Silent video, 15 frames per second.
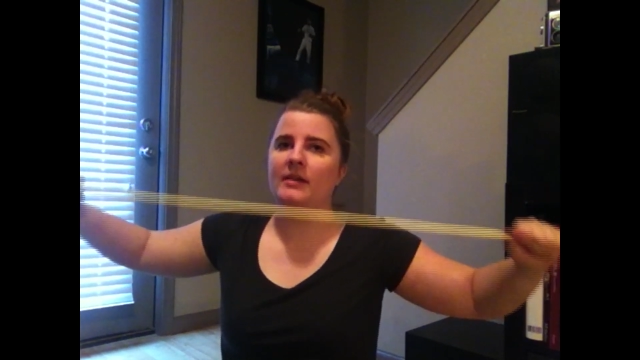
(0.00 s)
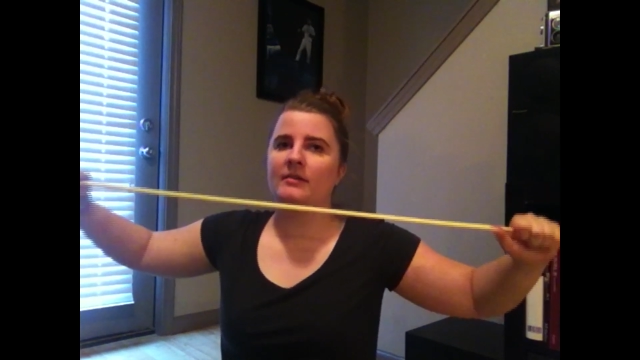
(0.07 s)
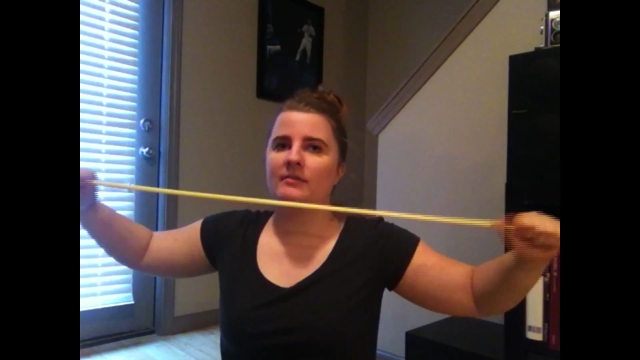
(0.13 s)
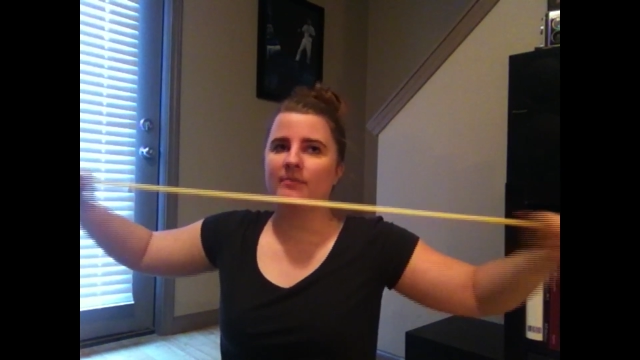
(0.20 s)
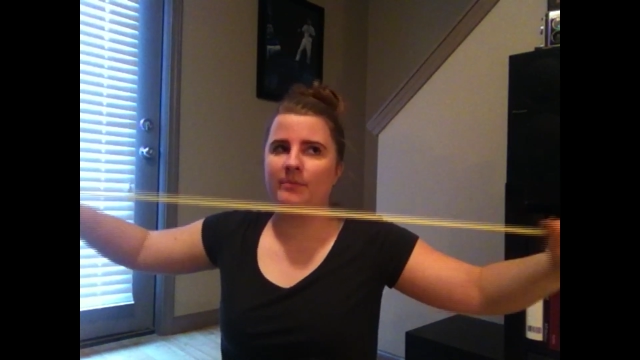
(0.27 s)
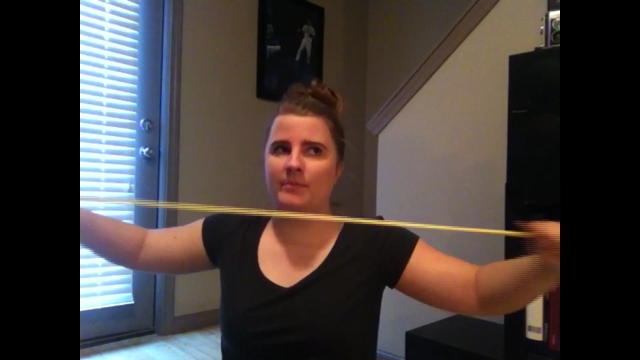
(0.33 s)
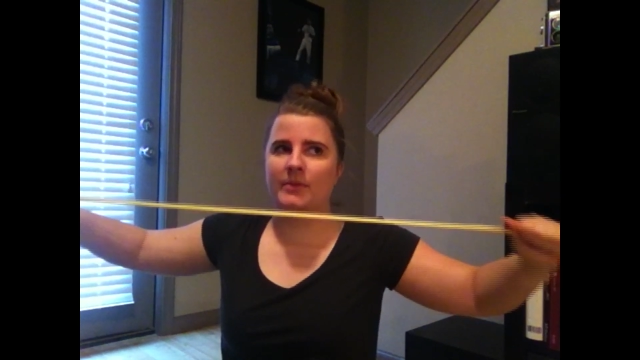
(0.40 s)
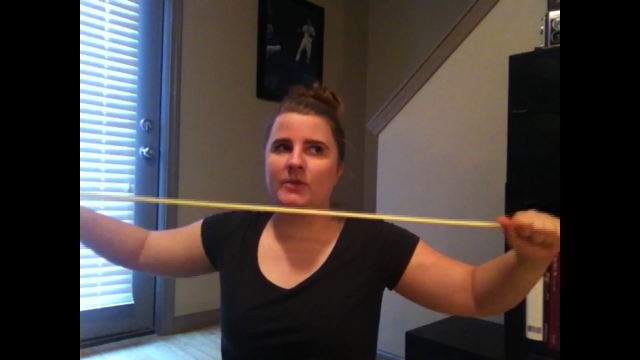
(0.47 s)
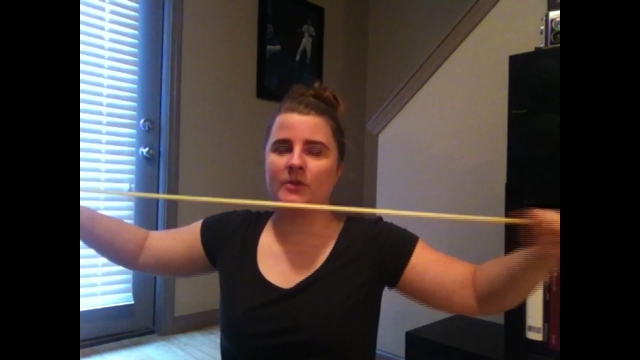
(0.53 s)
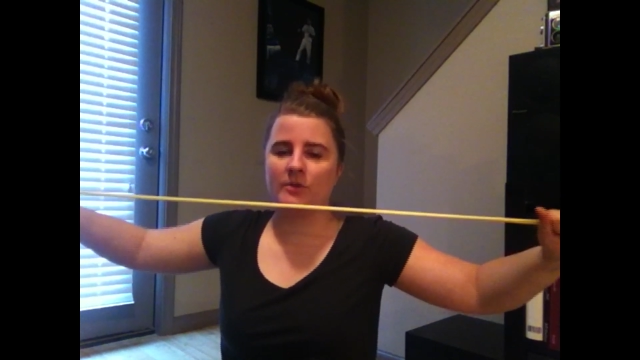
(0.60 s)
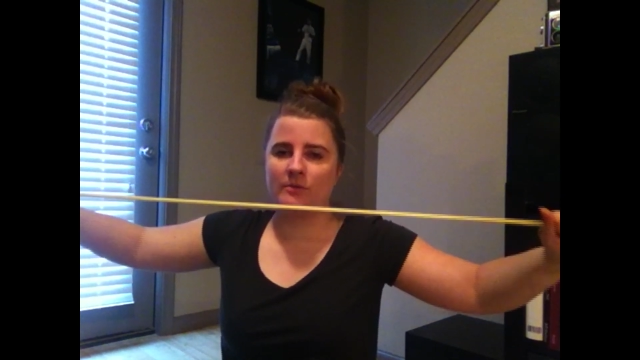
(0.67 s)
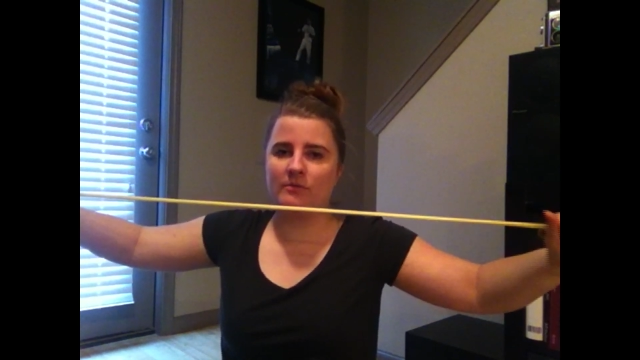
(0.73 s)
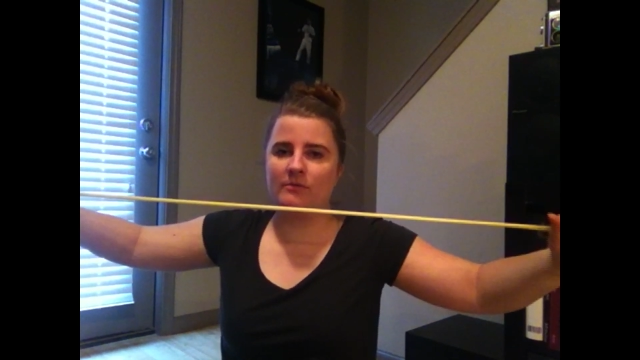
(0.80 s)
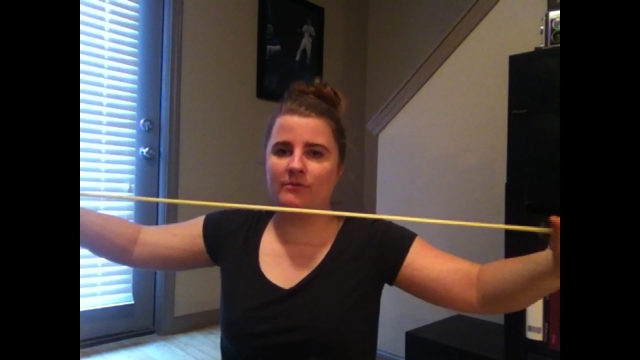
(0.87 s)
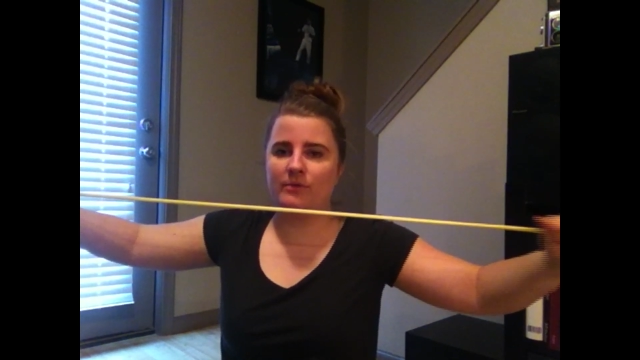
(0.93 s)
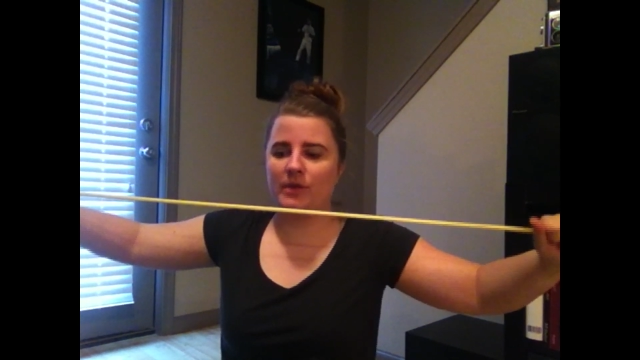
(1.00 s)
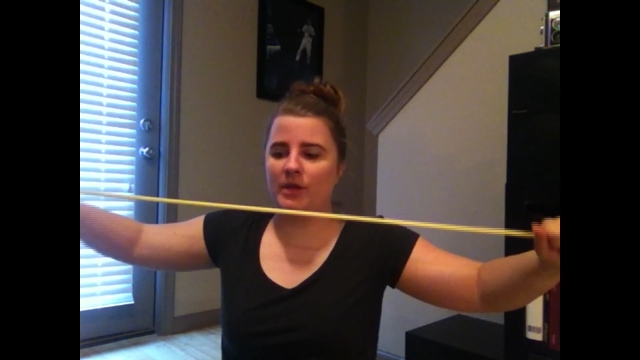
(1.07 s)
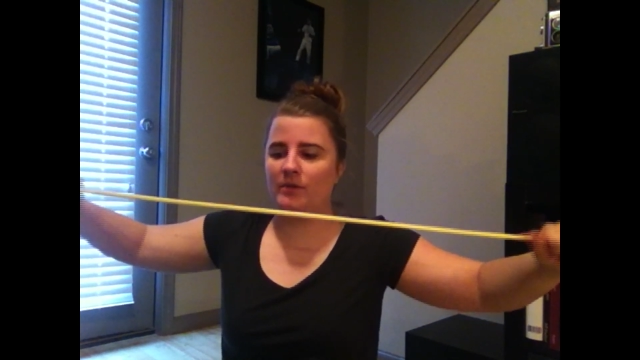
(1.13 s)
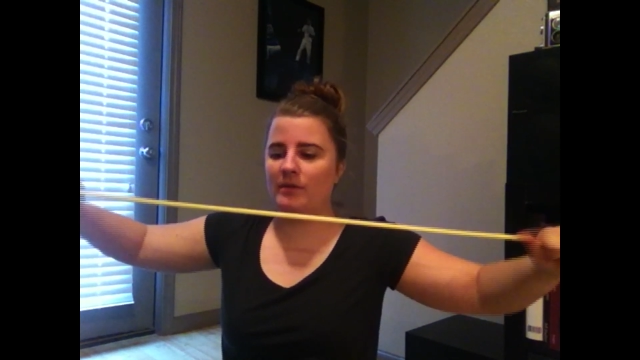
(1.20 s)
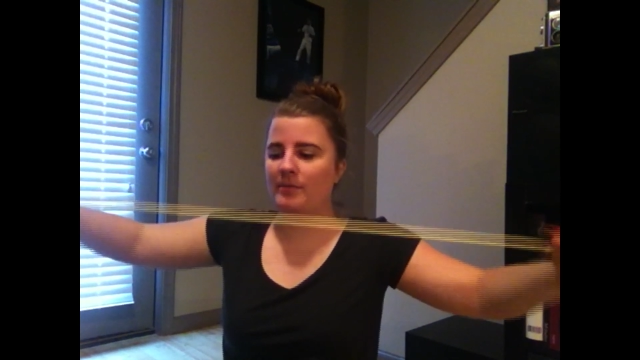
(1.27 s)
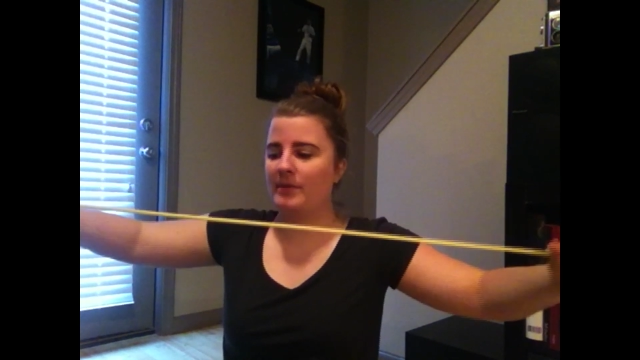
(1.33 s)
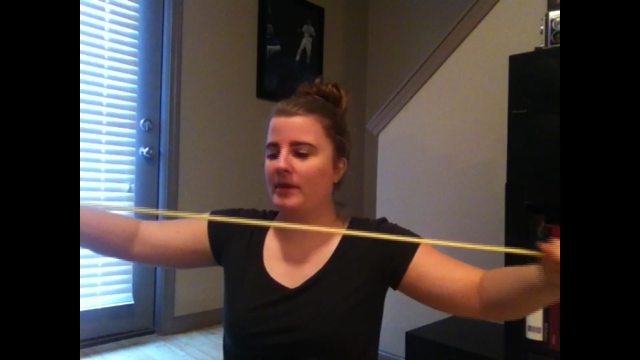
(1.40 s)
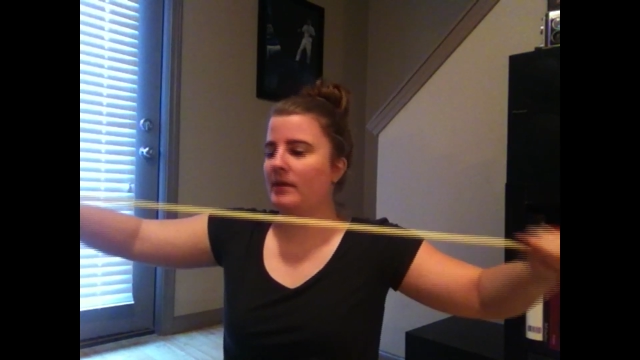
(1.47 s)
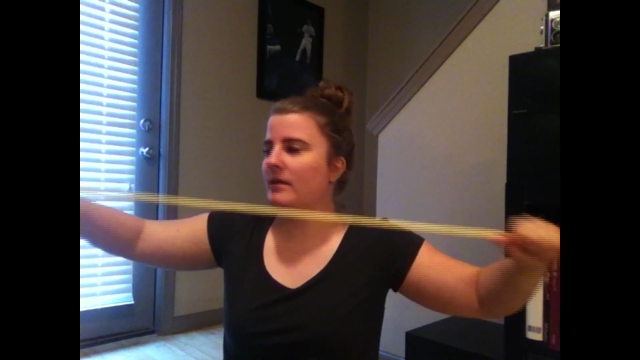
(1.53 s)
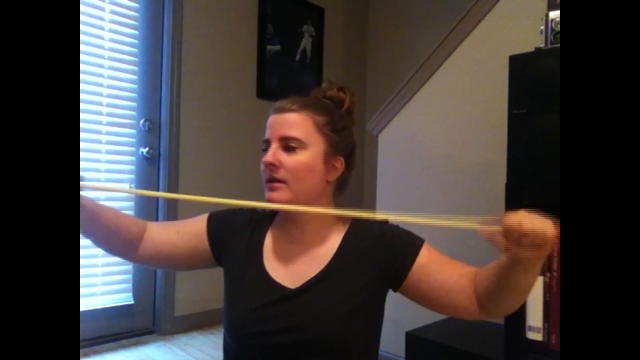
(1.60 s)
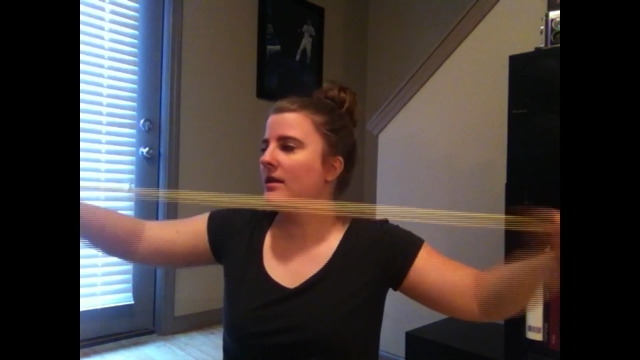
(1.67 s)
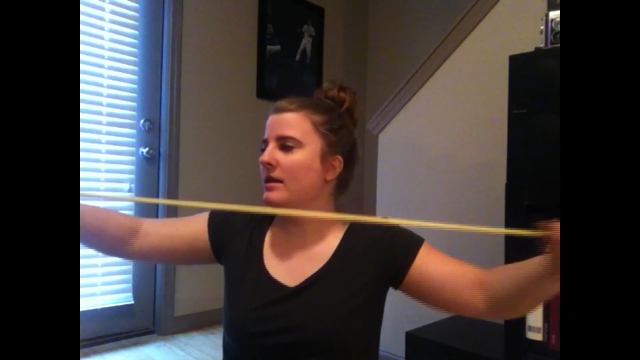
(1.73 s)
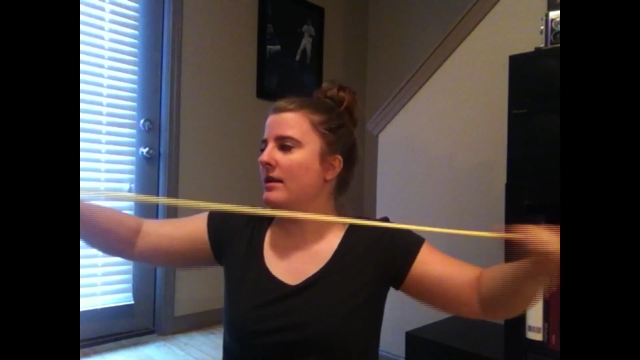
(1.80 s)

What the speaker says: it, but don't fully rip it.